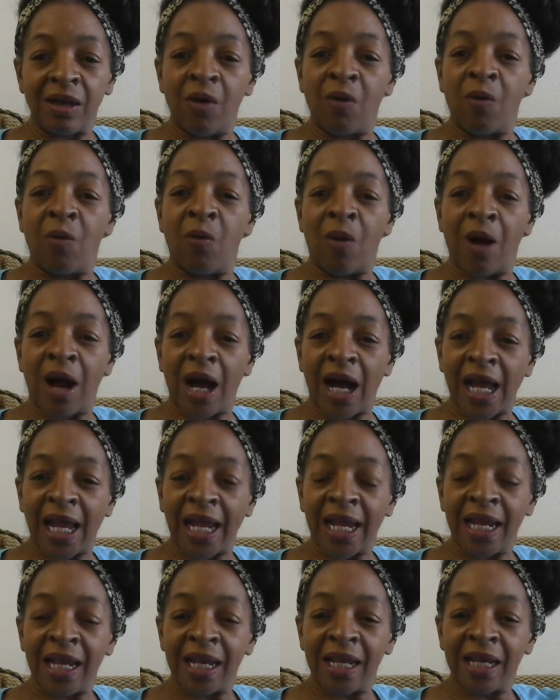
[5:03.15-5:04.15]

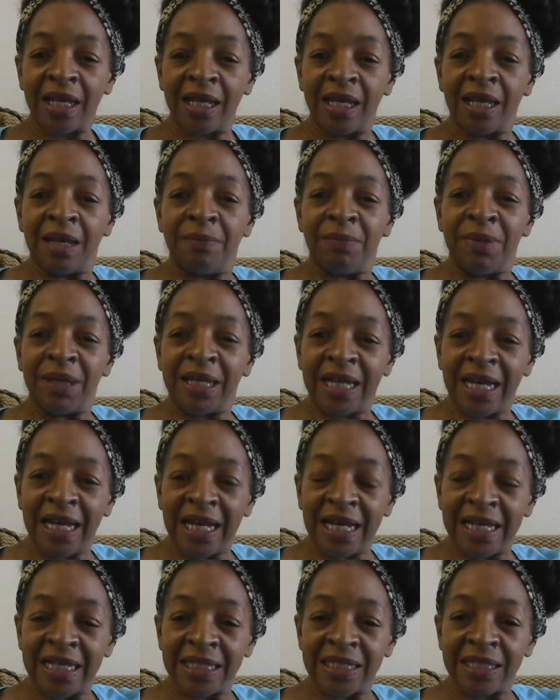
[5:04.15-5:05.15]
Why?
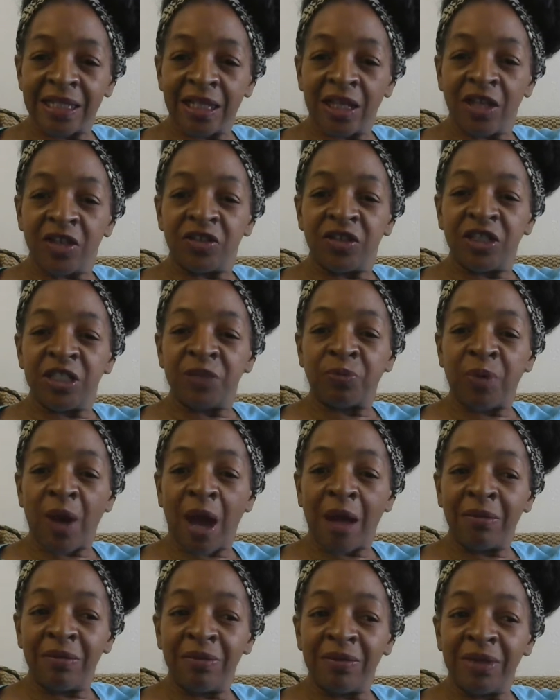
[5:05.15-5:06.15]
Because she's
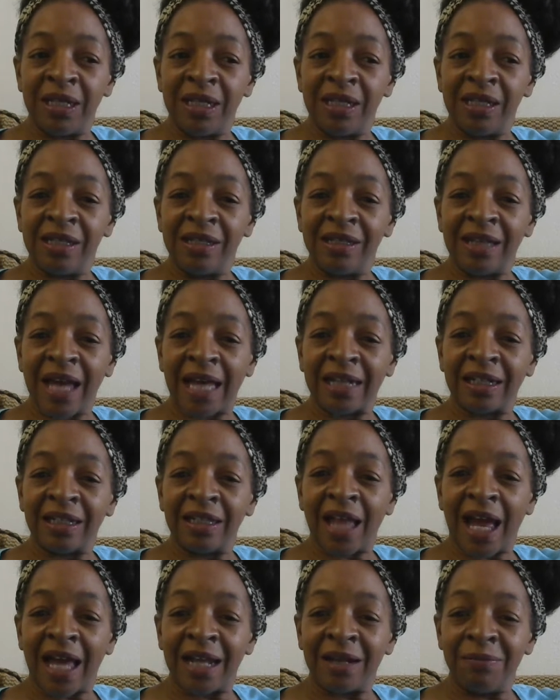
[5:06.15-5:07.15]
probably got a
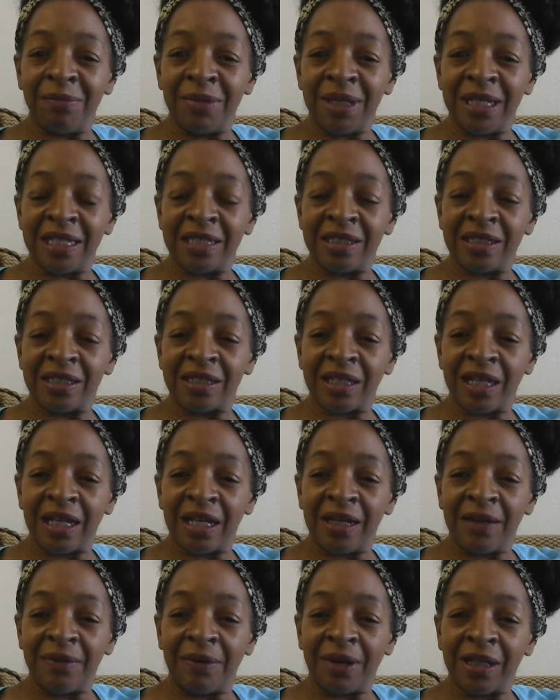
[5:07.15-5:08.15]
lot of
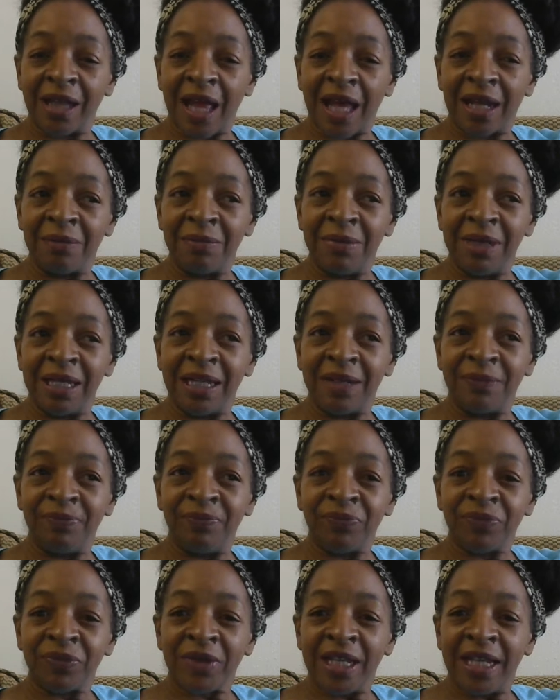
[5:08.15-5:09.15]
men
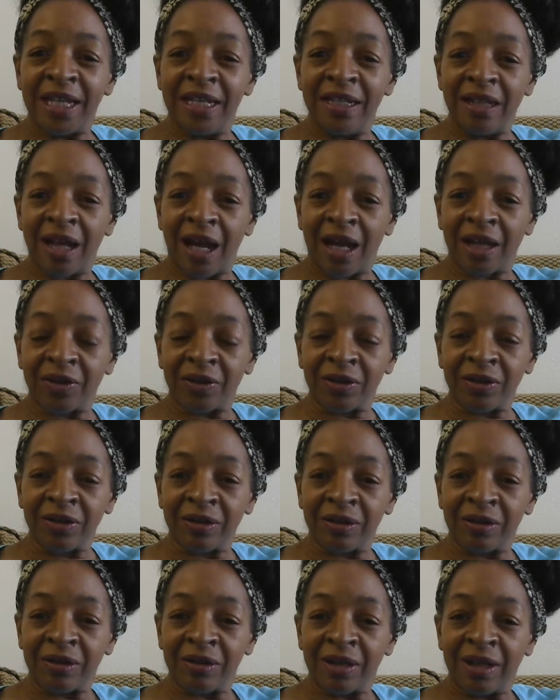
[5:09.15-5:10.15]
hitting on her,
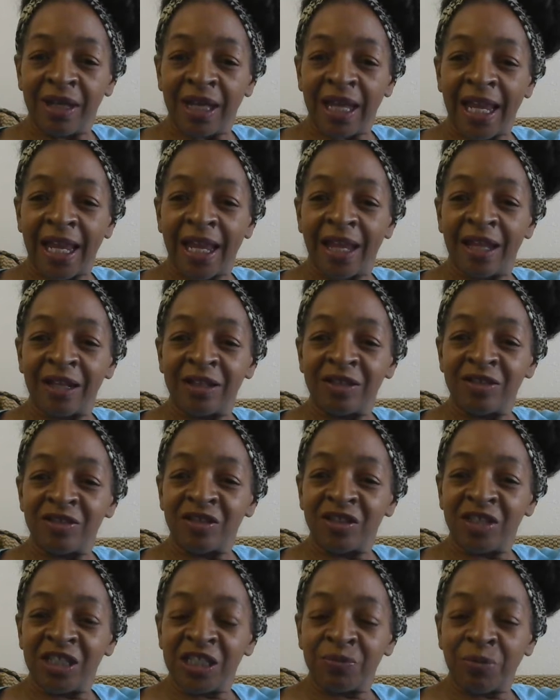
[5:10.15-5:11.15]
and
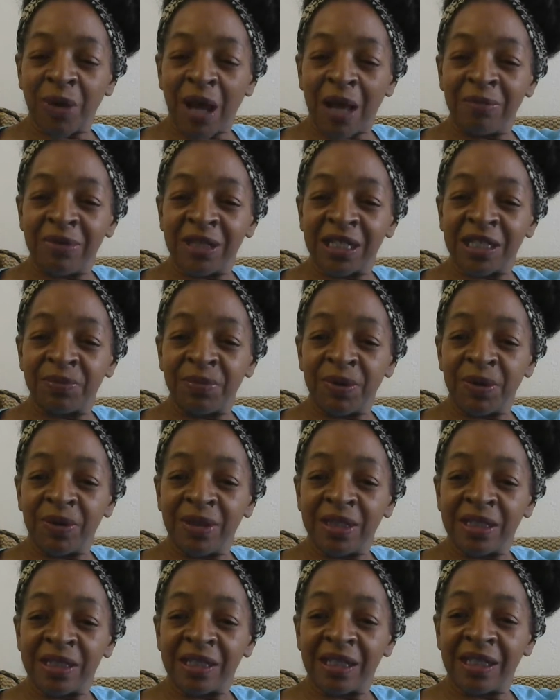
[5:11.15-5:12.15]
she's probably
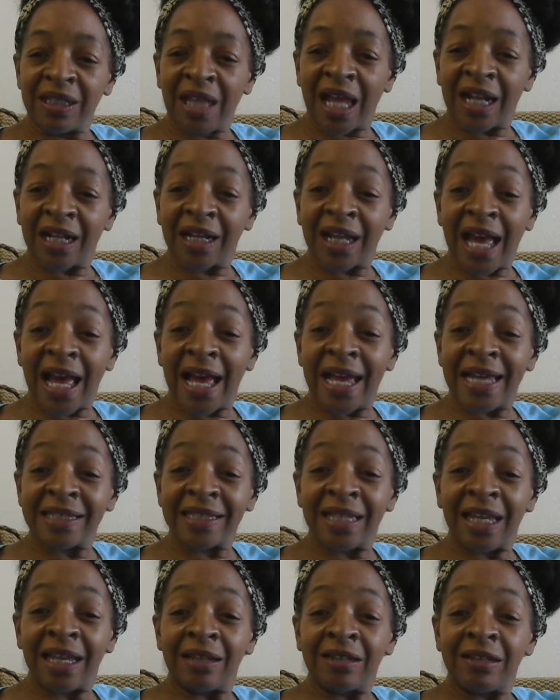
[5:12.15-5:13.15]
experienced a lot of guys
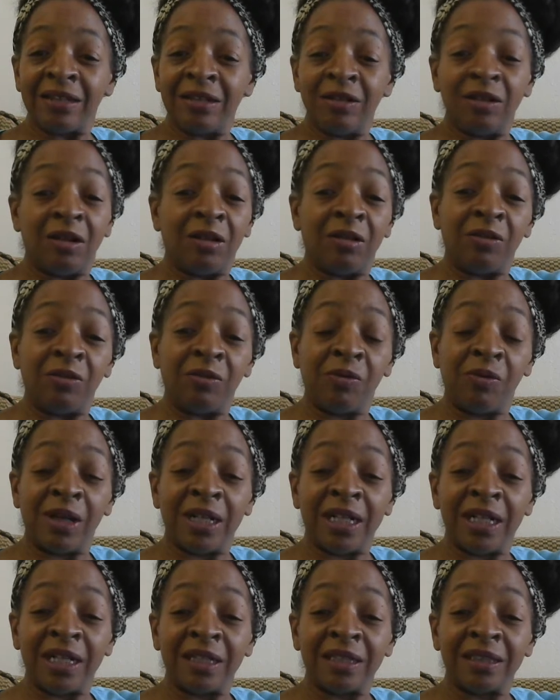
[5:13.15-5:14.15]
that want
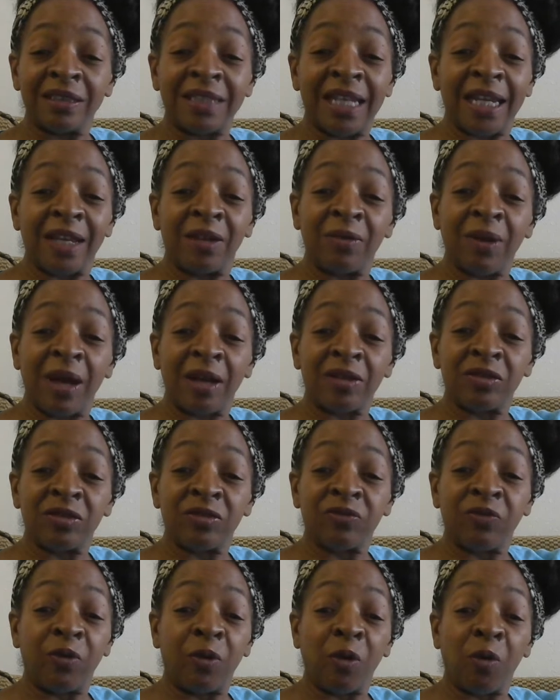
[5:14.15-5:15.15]
to take her out
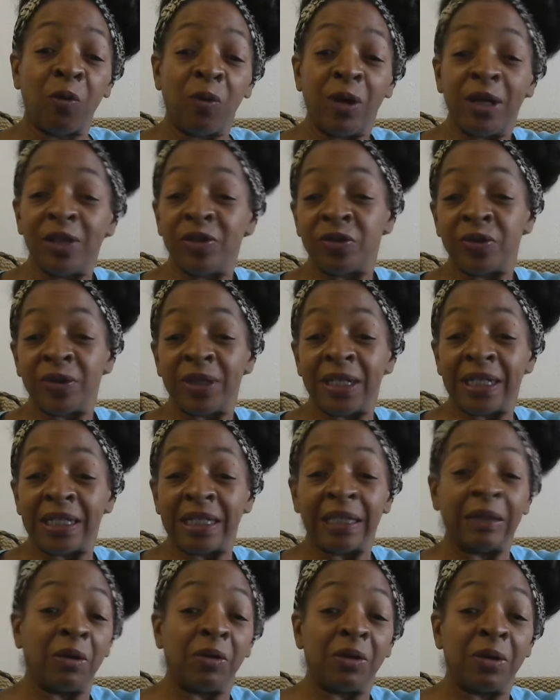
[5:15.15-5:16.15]
for one drink
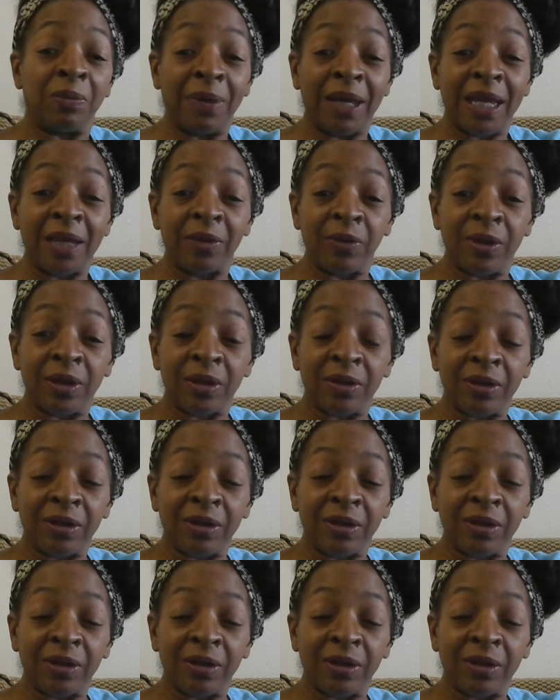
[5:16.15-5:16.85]
and go to bed with her.